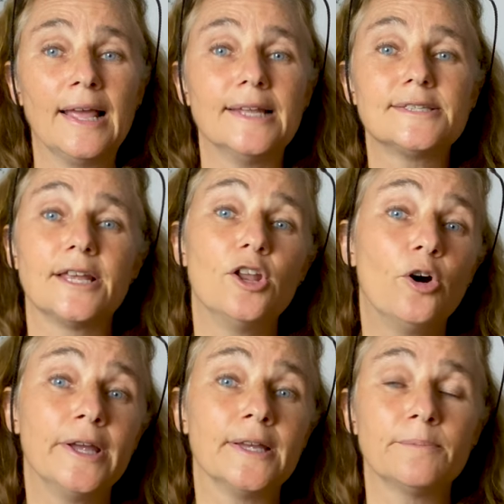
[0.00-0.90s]
It's
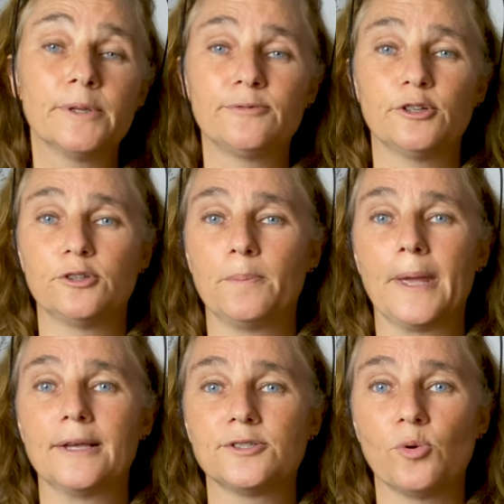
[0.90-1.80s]
annoying, but
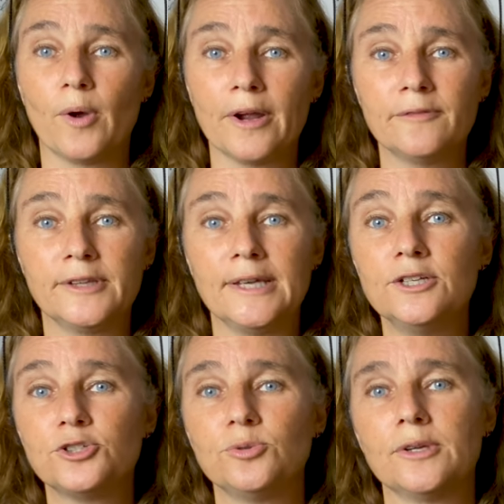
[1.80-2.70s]
Photopia is aware of the
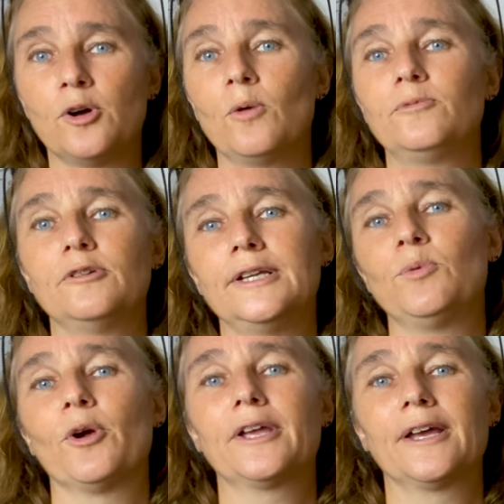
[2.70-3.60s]
issue and hopefully
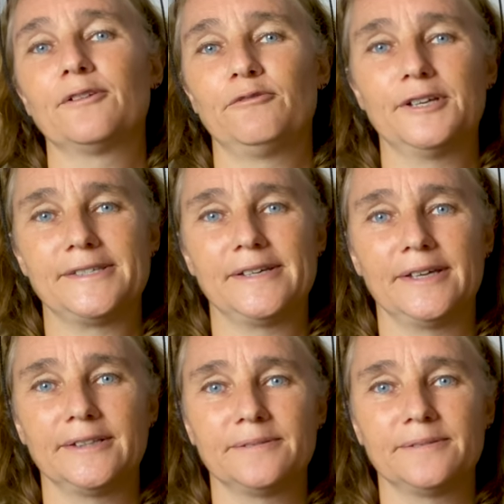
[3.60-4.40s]
working on fixing it.